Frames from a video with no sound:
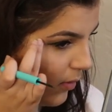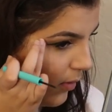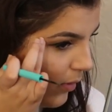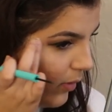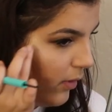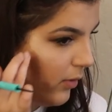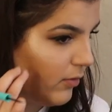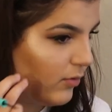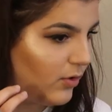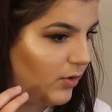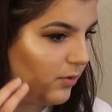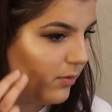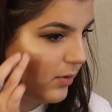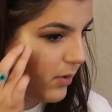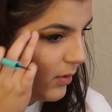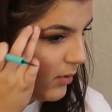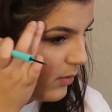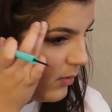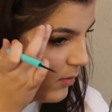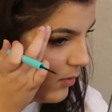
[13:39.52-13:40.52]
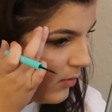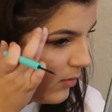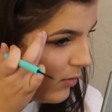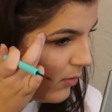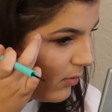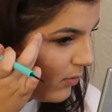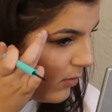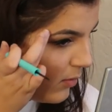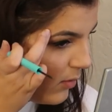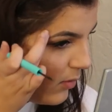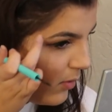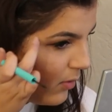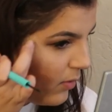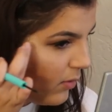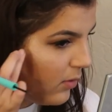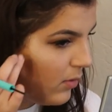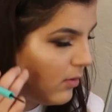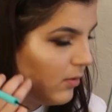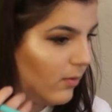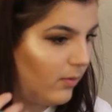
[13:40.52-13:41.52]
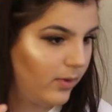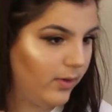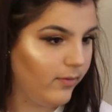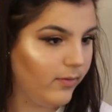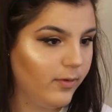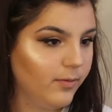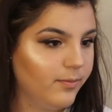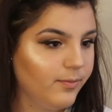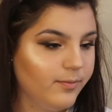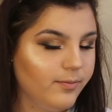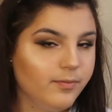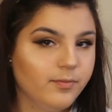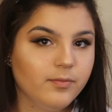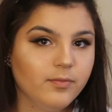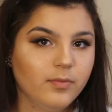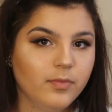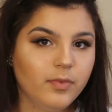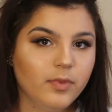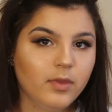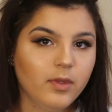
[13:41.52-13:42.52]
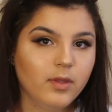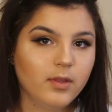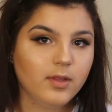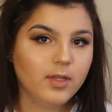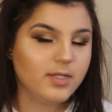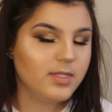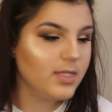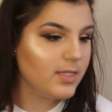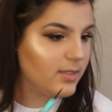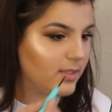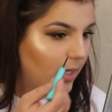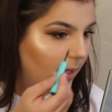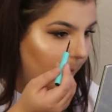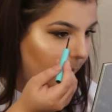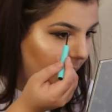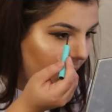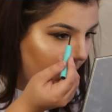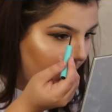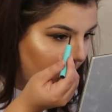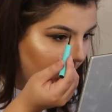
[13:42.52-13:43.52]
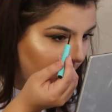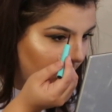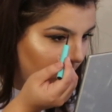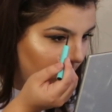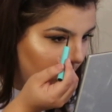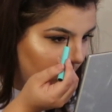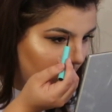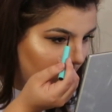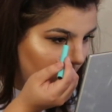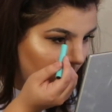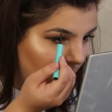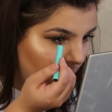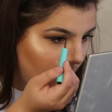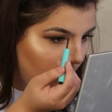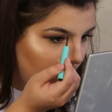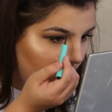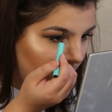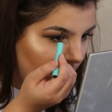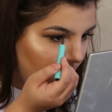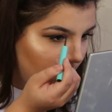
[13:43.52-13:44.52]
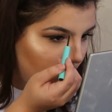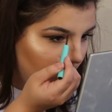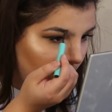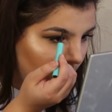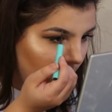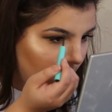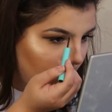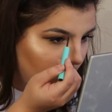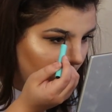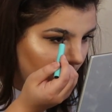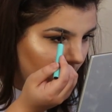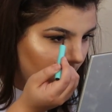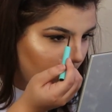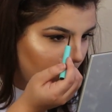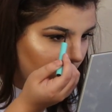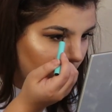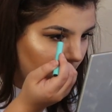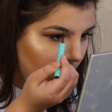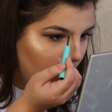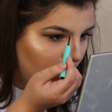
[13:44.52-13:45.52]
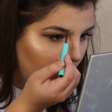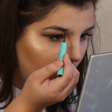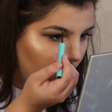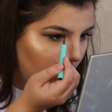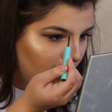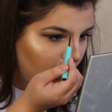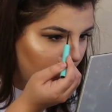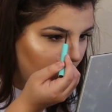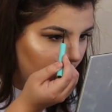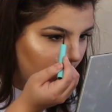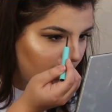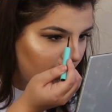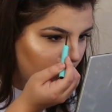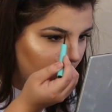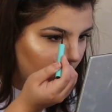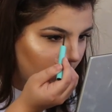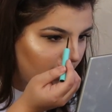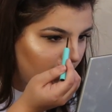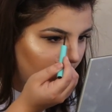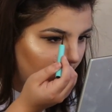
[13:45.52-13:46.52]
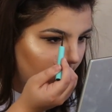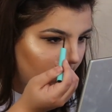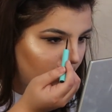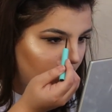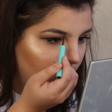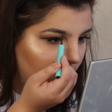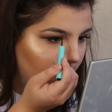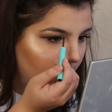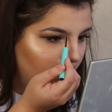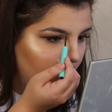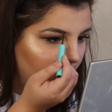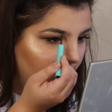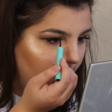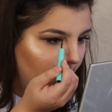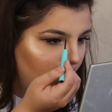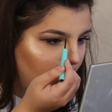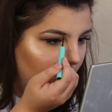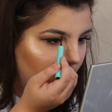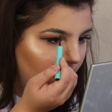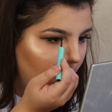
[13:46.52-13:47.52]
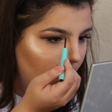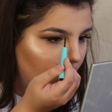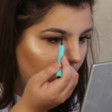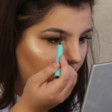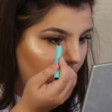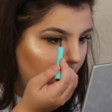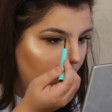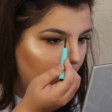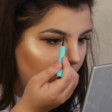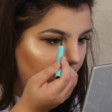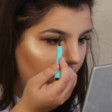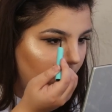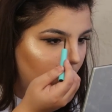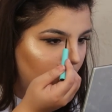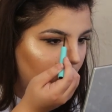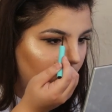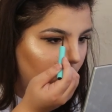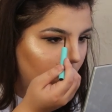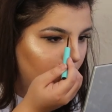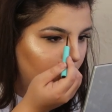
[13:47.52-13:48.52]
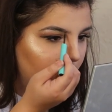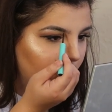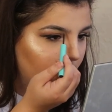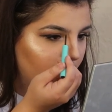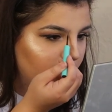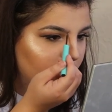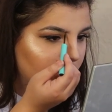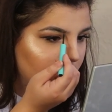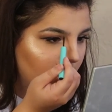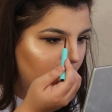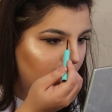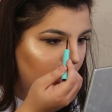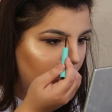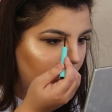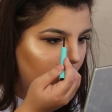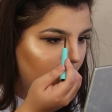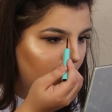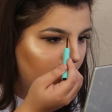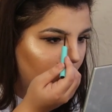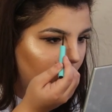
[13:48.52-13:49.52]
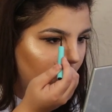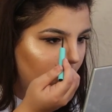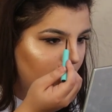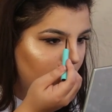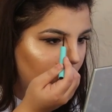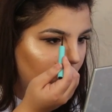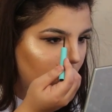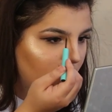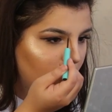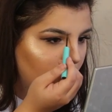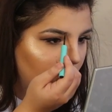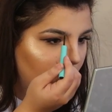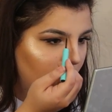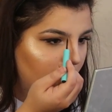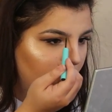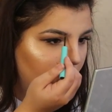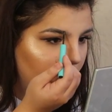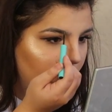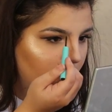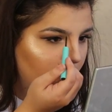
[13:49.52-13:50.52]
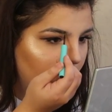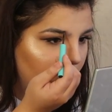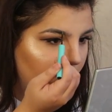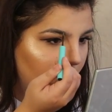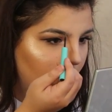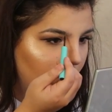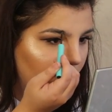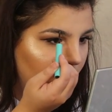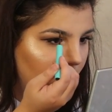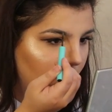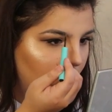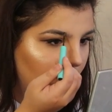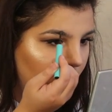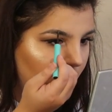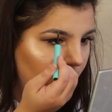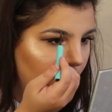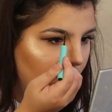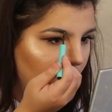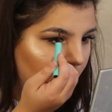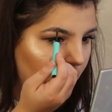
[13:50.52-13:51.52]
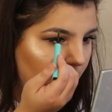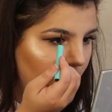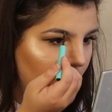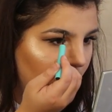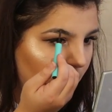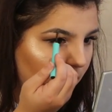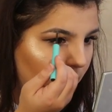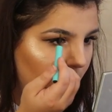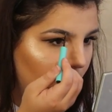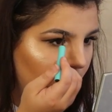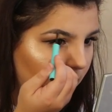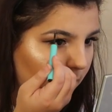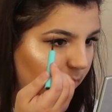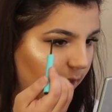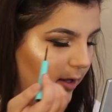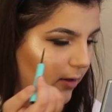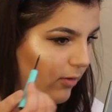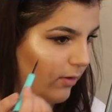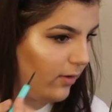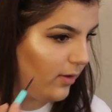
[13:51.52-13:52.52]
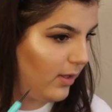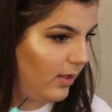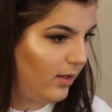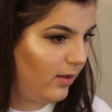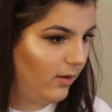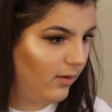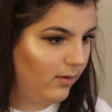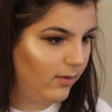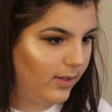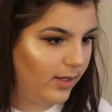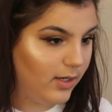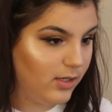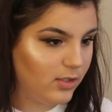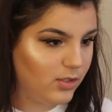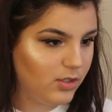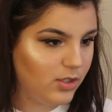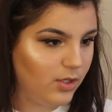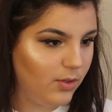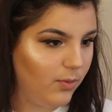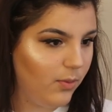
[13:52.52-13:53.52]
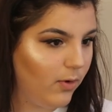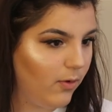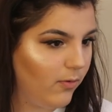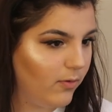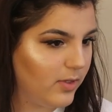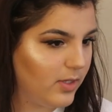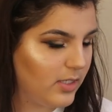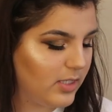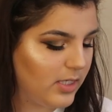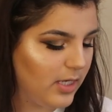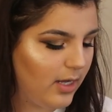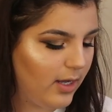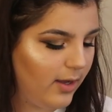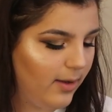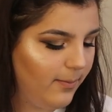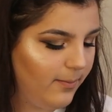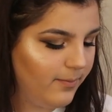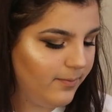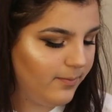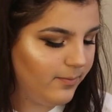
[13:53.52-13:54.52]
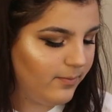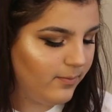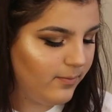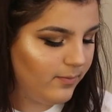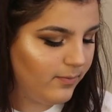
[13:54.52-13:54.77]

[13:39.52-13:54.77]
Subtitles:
Oh, shoot. Whatever. This is not bad. This is really great, actually. It gives you a, like those little brush hair strokes without looking like too over the top.